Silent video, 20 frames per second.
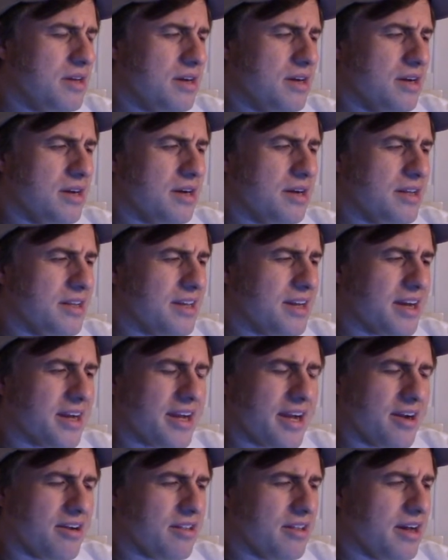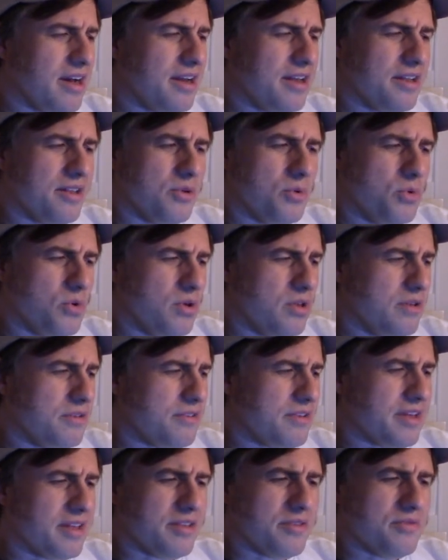Uh, you got Carolina and New Orleans
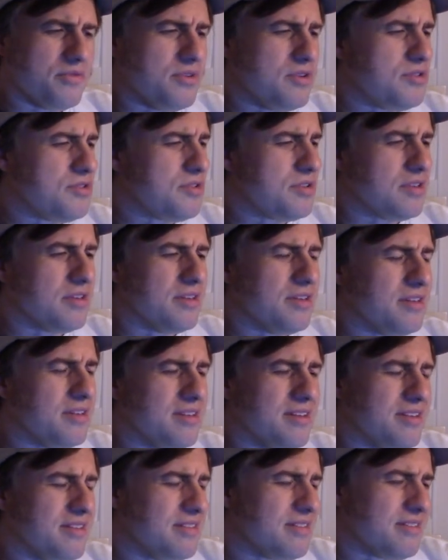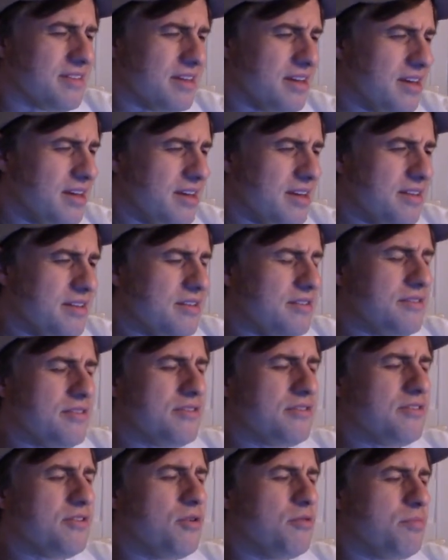in that division, and they just there's,
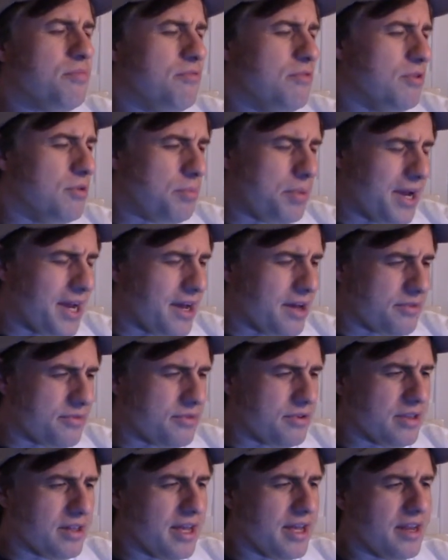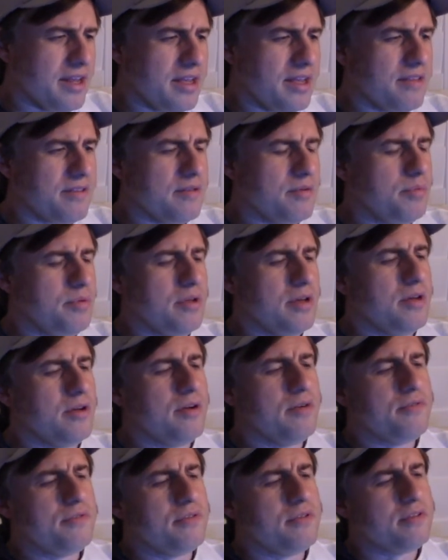there's no real path for Atlanta to get to the
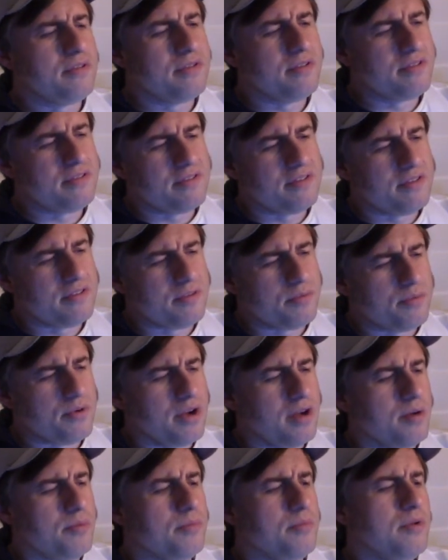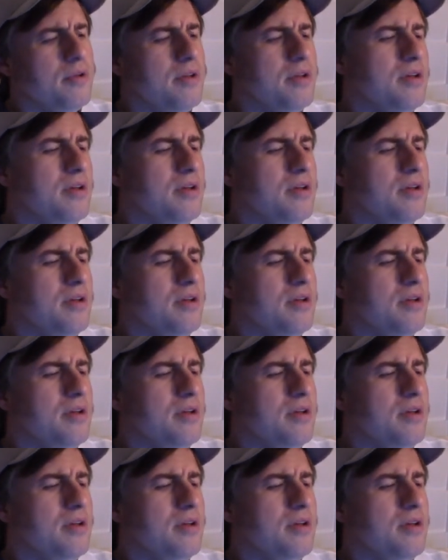playoffs. That's just that's the problem.